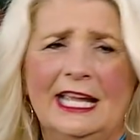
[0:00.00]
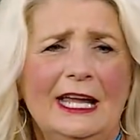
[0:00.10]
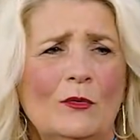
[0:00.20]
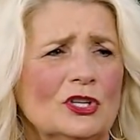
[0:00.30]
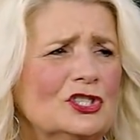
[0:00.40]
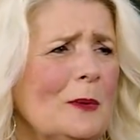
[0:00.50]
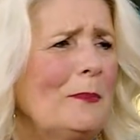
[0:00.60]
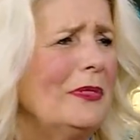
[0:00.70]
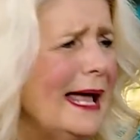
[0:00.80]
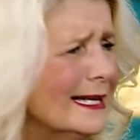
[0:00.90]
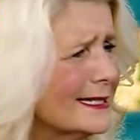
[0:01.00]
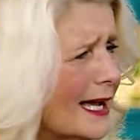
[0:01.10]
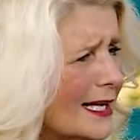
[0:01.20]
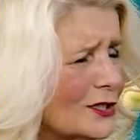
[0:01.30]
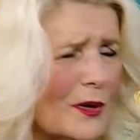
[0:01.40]
He wants to bless
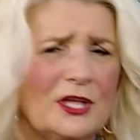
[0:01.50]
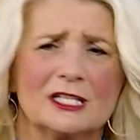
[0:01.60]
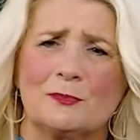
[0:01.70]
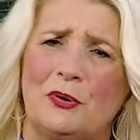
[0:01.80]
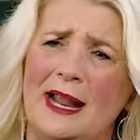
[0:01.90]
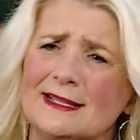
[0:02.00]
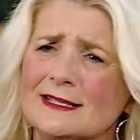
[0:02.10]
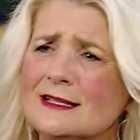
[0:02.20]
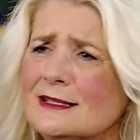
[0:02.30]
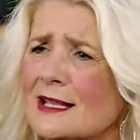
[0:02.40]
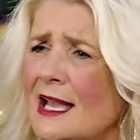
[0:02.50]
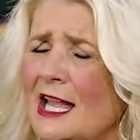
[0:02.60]
us with His presence.